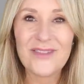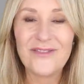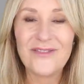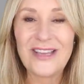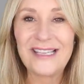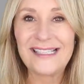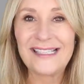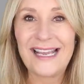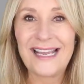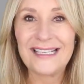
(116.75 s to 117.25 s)

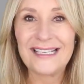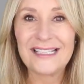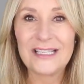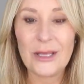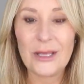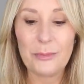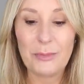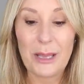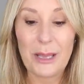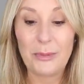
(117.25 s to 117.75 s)
visit
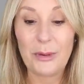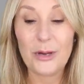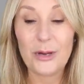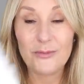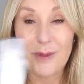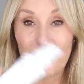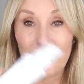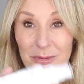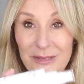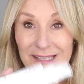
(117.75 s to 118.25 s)
the people who
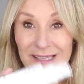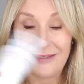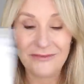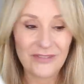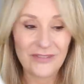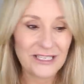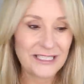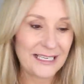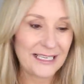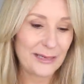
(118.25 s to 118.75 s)

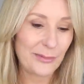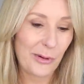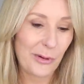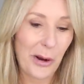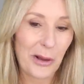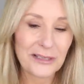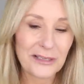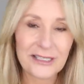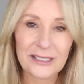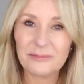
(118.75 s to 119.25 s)
represent Vita
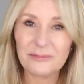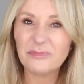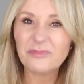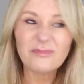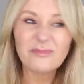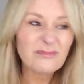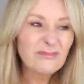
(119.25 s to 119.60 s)
Liberata.